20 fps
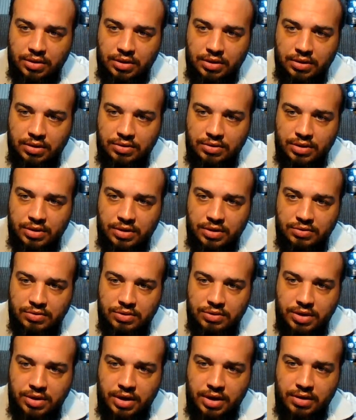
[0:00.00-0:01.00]
It is now
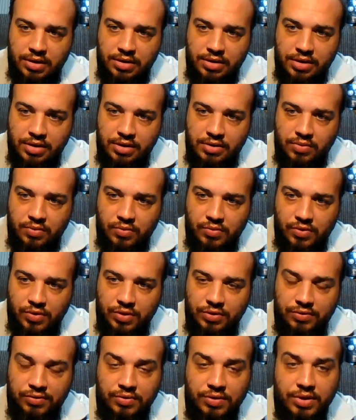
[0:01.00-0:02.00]
Saturday,
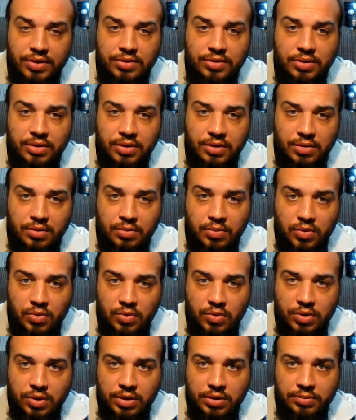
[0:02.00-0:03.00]
1.50 in the
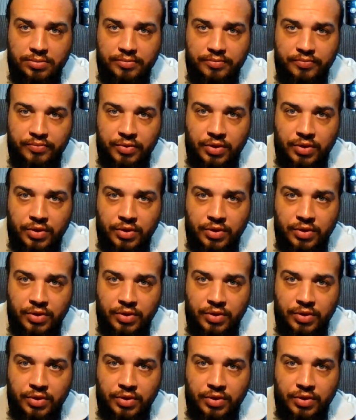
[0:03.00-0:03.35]
morning,